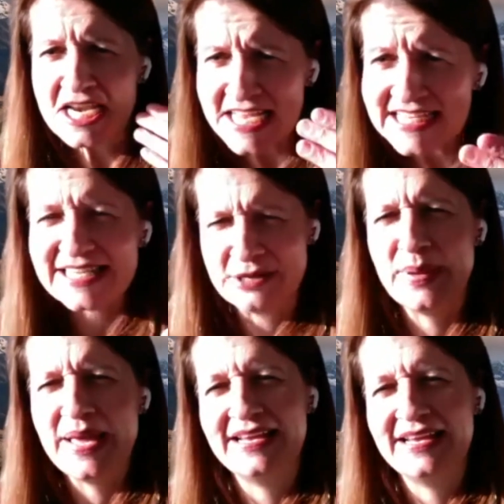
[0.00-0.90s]
less
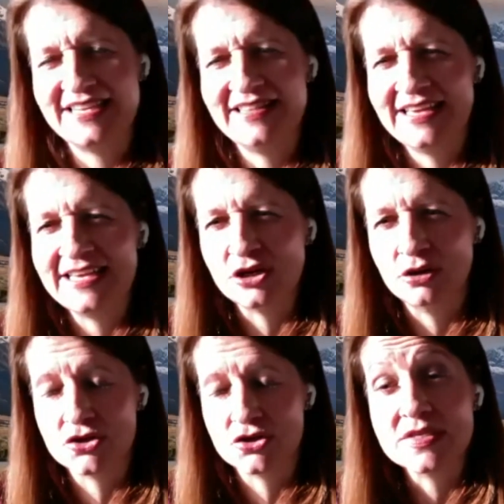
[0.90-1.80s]
impacting the
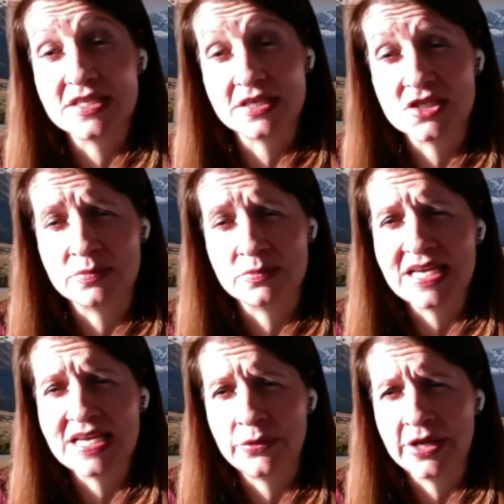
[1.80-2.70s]
ecological
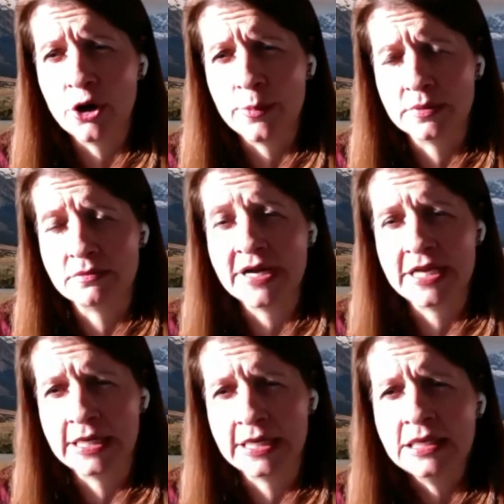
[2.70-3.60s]
systems that we are
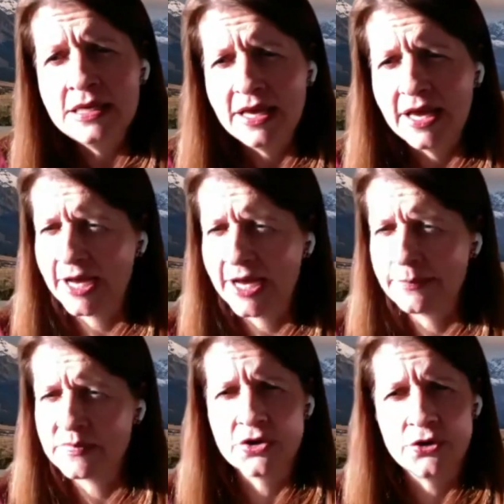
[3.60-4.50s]
operating
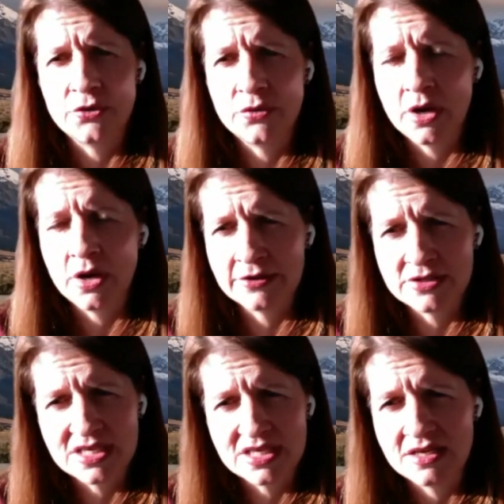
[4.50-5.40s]
in. So
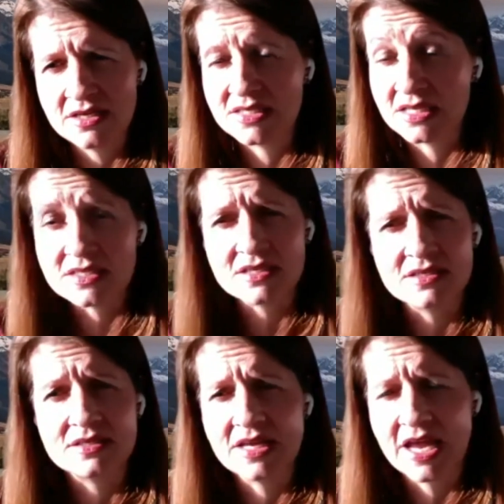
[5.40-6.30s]
IoT,
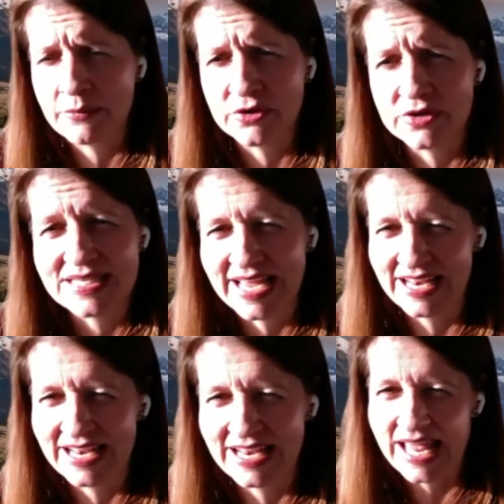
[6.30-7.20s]
sensors, cameras,
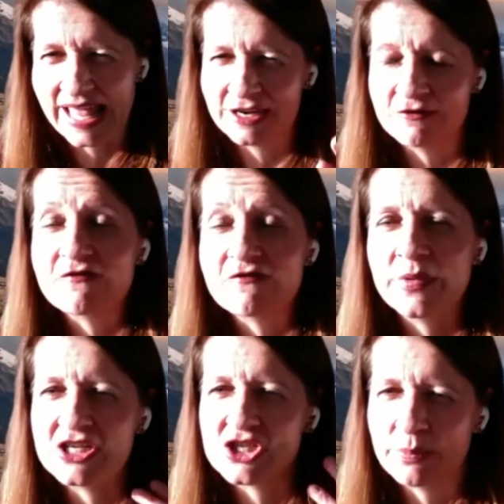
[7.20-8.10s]
and that
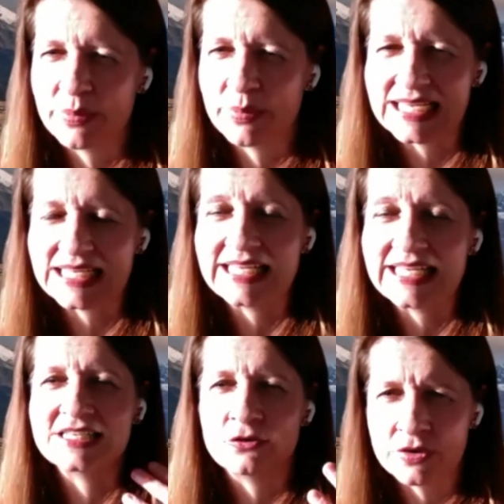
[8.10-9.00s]
information being
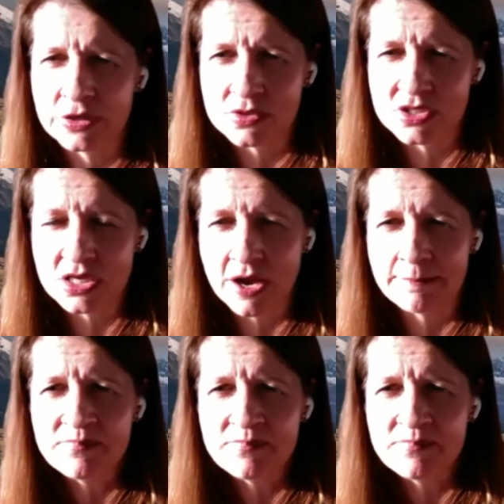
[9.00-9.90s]
collected in real
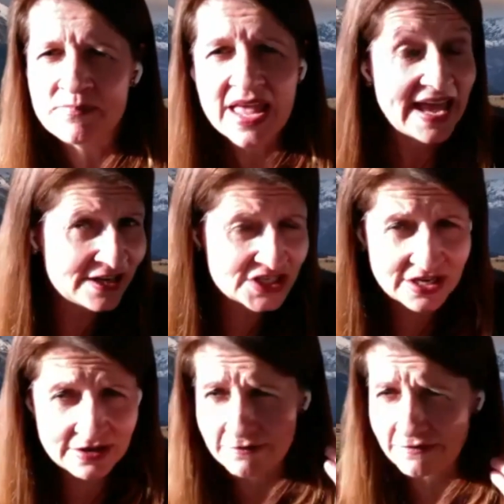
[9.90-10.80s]
time,
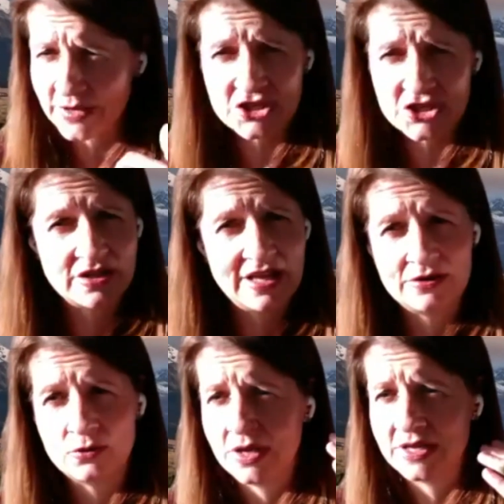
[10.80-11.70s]
added to
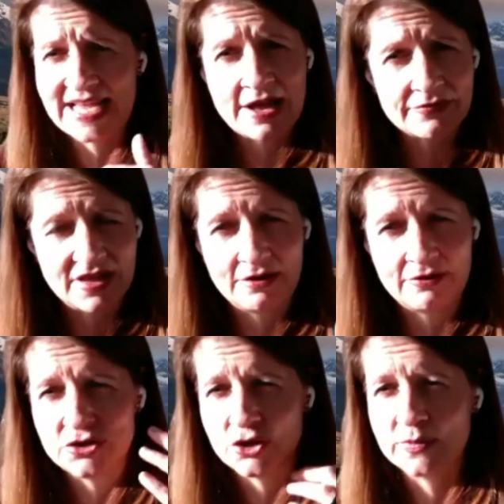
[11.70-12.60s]
information that is out
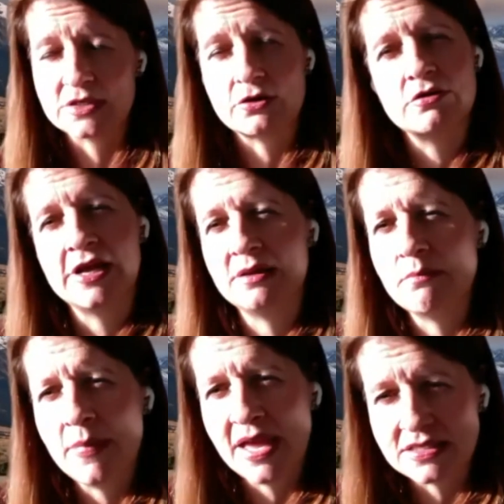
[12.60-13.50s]
there in terms of
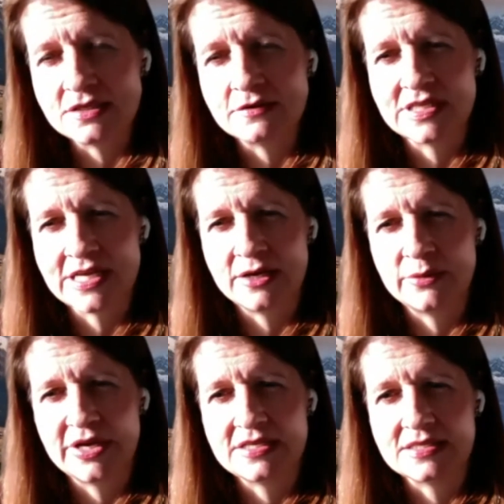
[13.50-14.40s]
creating massive
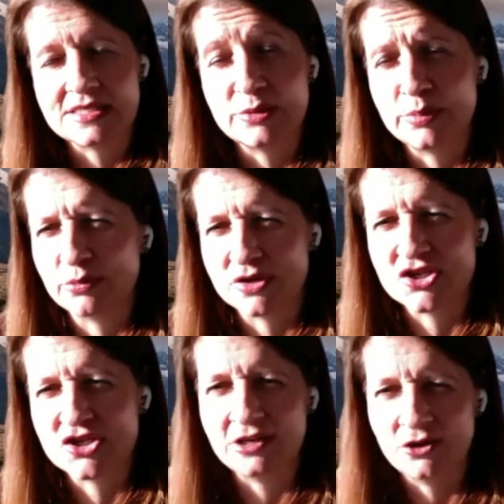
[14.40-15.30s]
databases to build
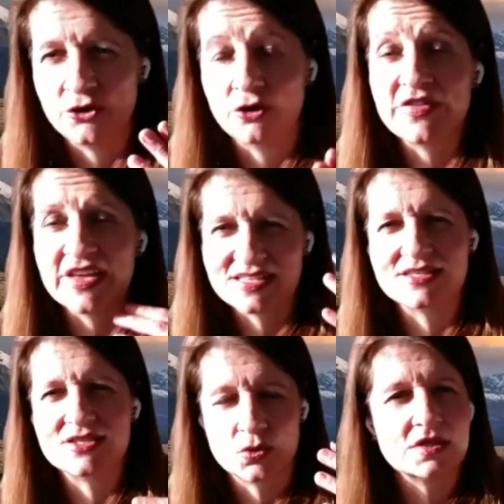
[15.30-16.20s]
machine learning off.
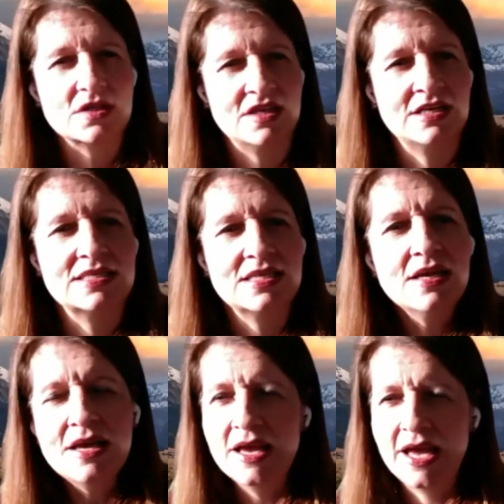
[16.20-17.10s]
That's the sorts of things,
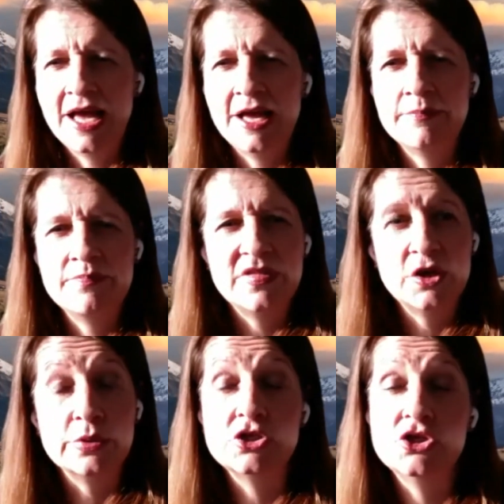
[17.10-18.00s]

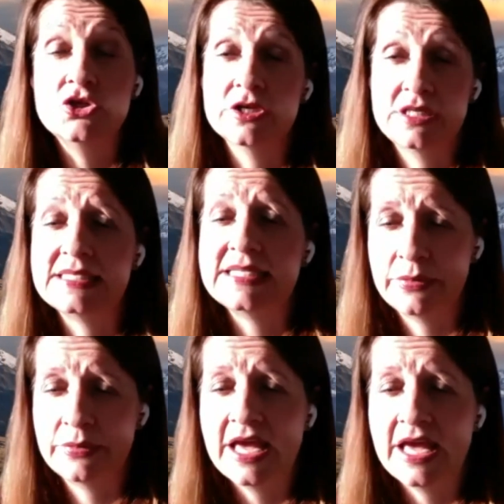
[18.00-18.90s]
the opportunities
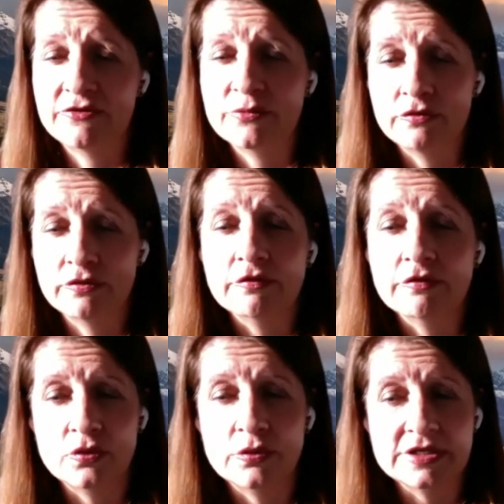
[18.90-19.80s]
that we have moving
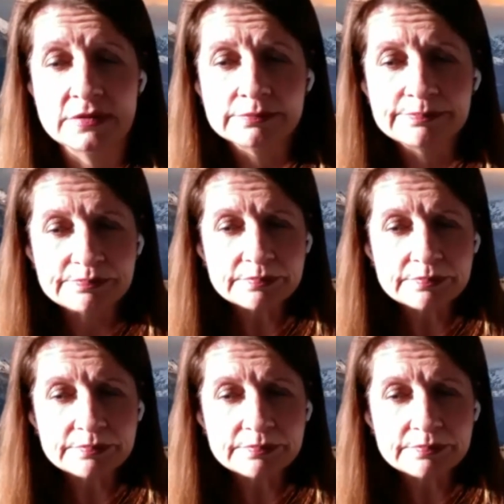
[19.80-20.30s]
forward.